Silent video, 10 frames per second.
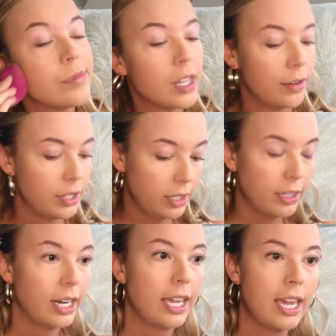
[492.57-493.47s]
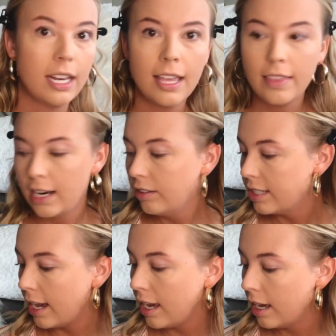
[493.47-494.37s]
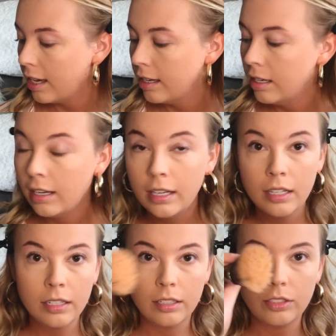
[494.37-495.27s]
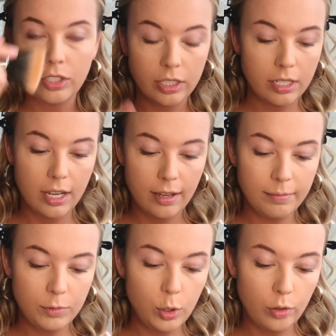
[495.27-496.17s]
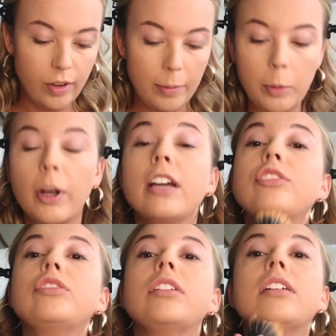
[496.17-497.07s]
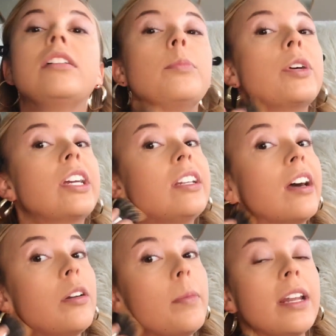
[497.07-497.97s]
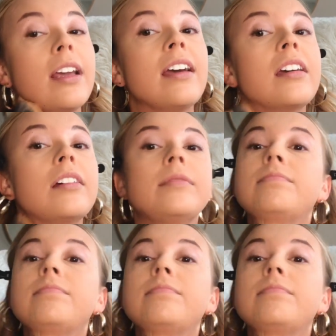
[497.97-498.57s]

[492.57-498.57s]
everything that I can, and then I'll take just a duo fiber brush and I'll bring it down on my neck